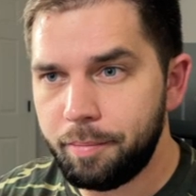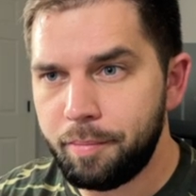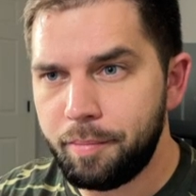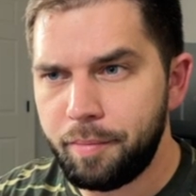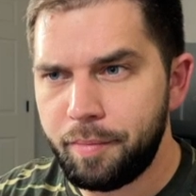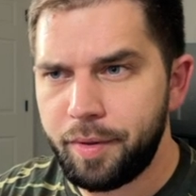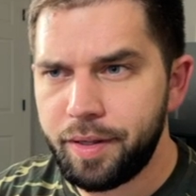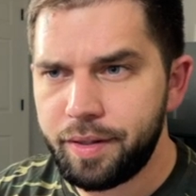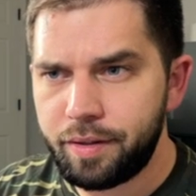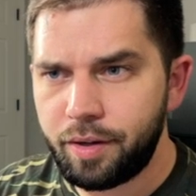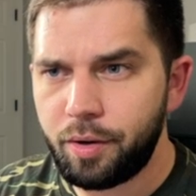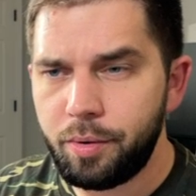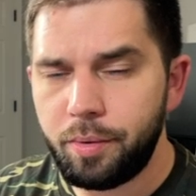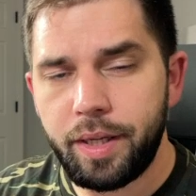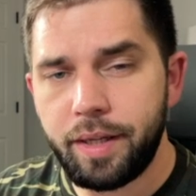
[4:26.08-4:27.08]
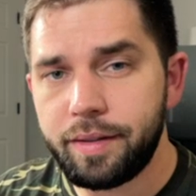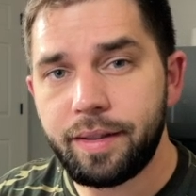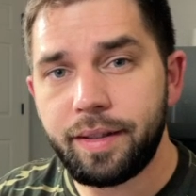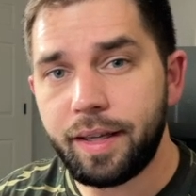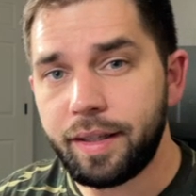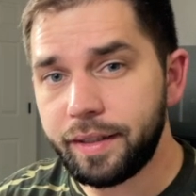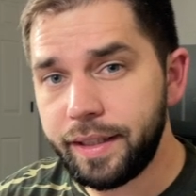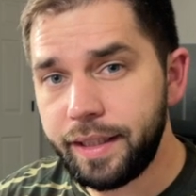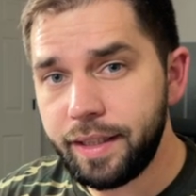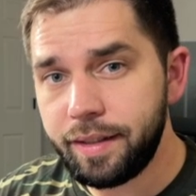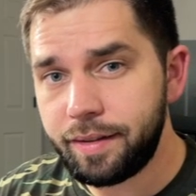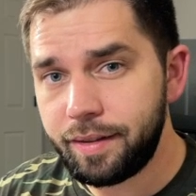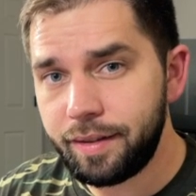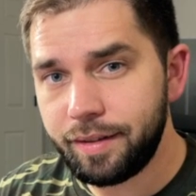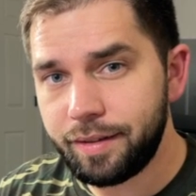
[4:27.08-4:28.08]
this code isn't the
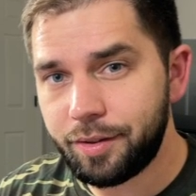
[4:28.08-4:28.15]
cleanest,